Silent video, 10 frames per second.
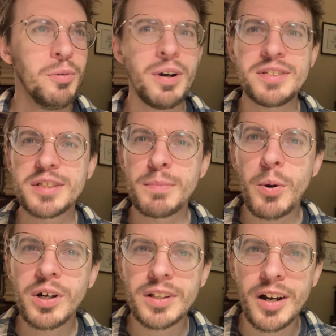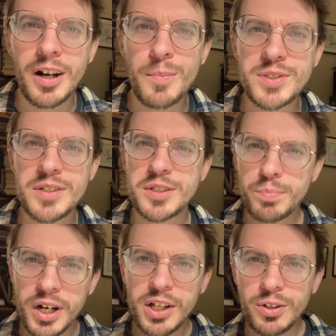smoke alarms and
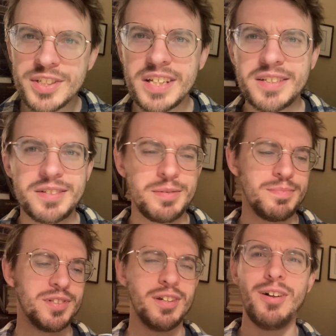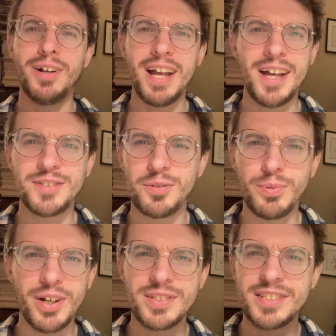sprinkler systems and all kinds of
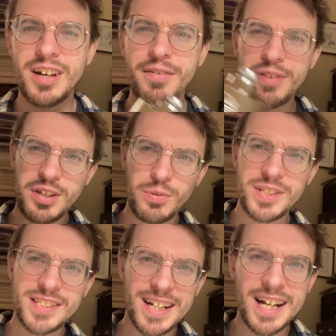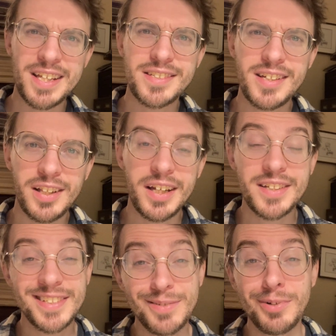weird stuff that you would stick on a ceiling,
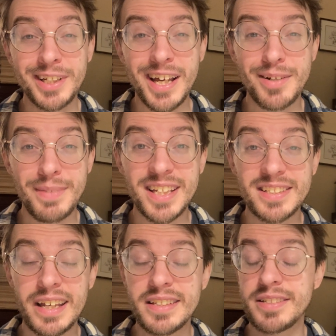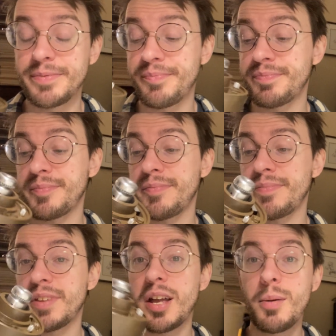because that would kind of make sense.
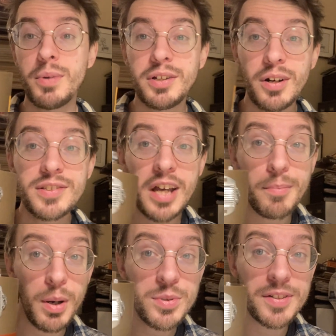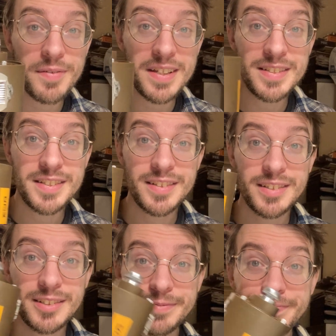But it turns out most of this
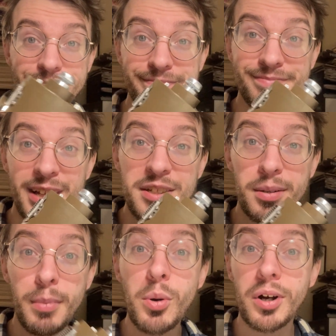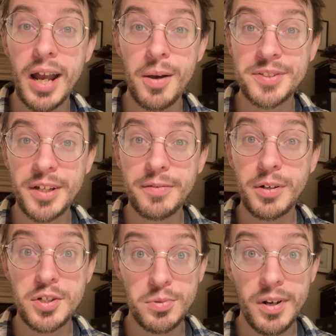is a motor housing for
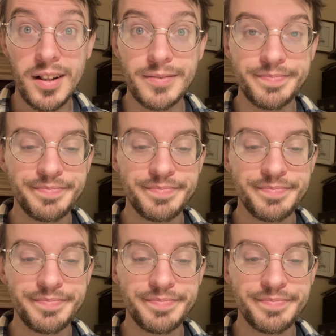a drill.